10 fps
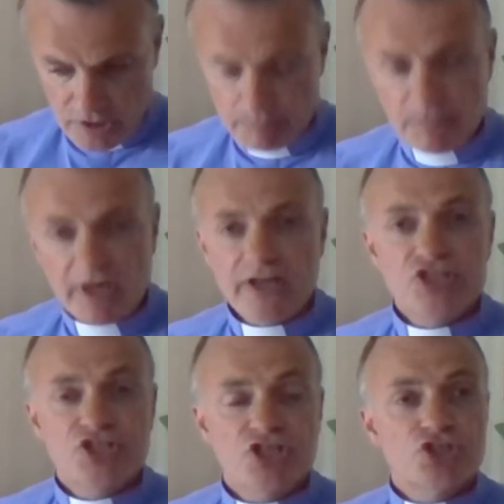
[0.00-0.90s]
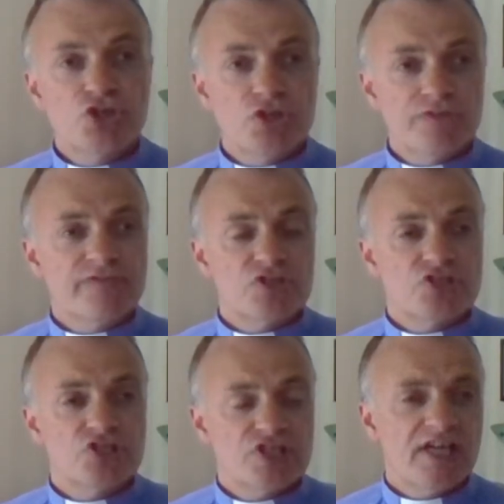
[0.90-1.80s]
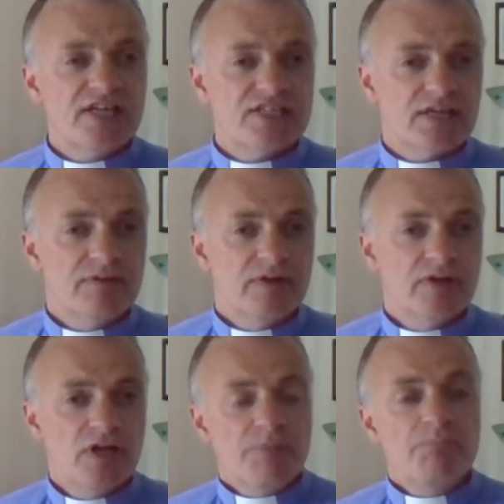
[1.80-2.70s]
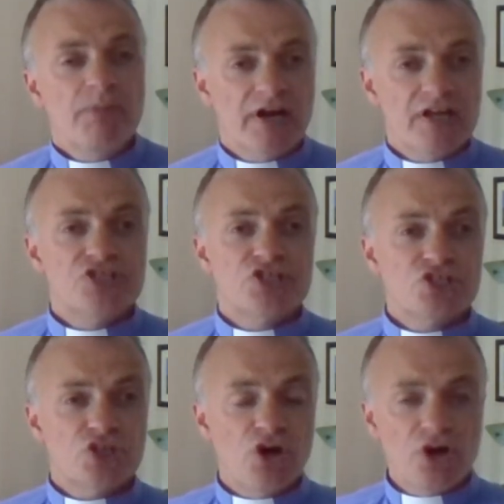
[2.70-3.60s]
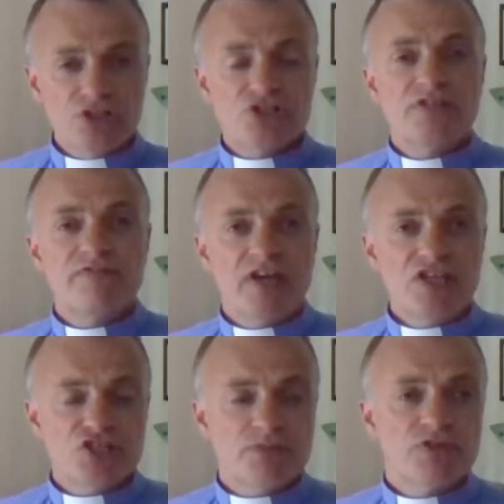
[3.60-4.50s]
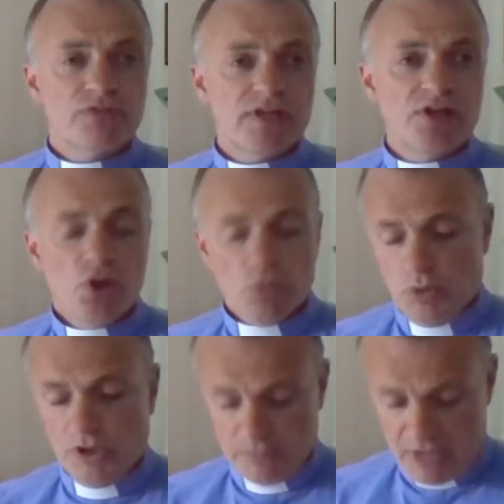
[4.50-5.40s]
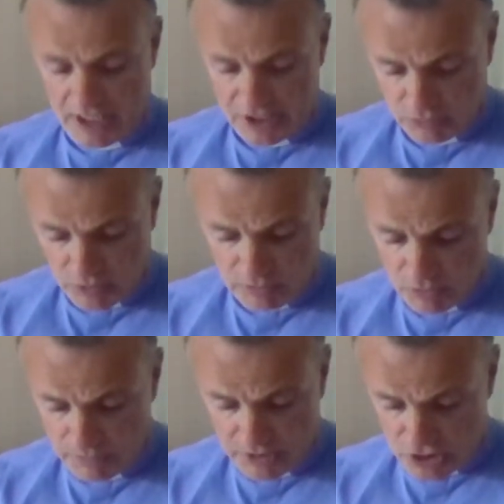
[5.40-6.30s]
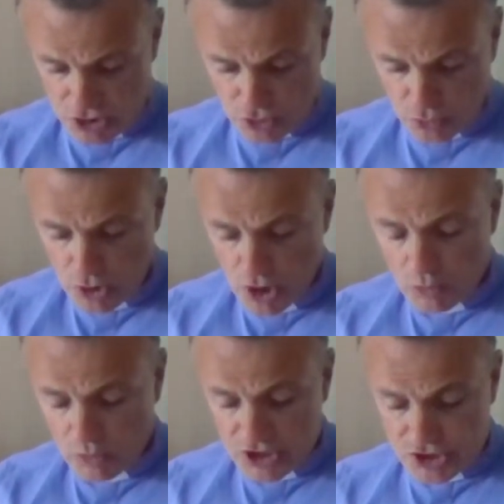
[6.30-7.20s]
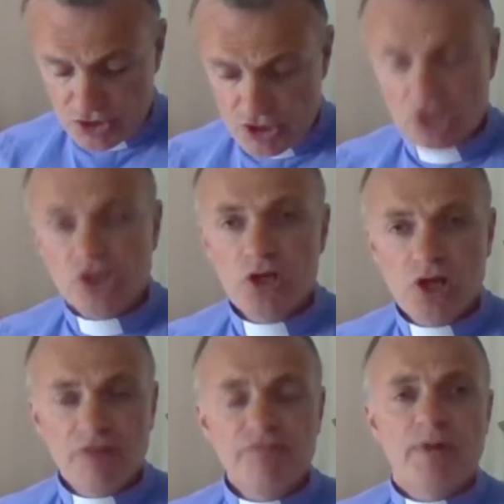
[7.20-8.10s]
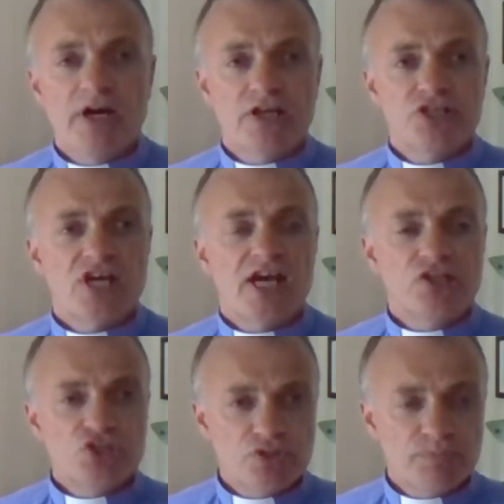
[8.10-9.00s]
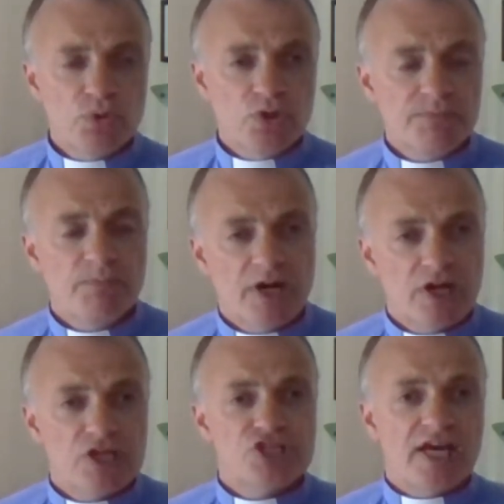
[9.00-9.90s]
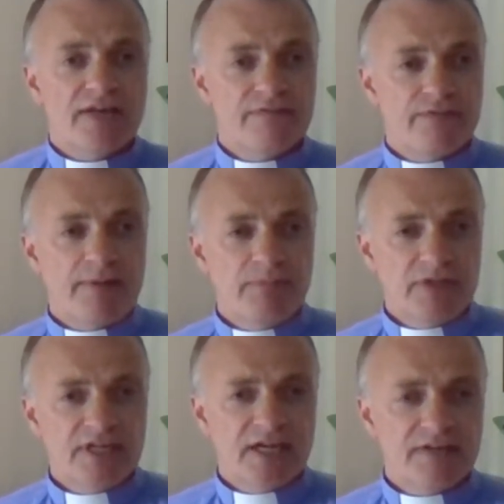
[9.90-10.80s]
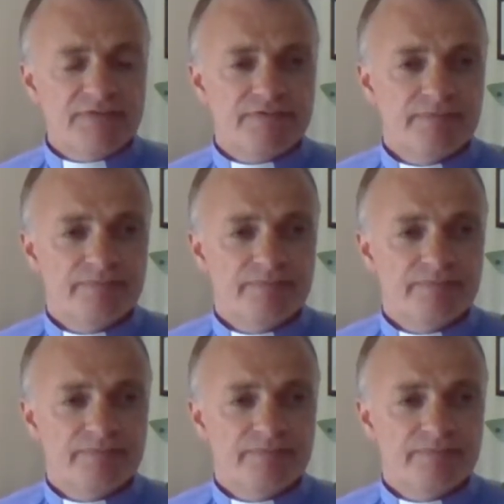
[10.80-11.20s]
Marriage is good for society. marriage is God's invention between one man and one woman, and so we should love marriage and support marriage and family life.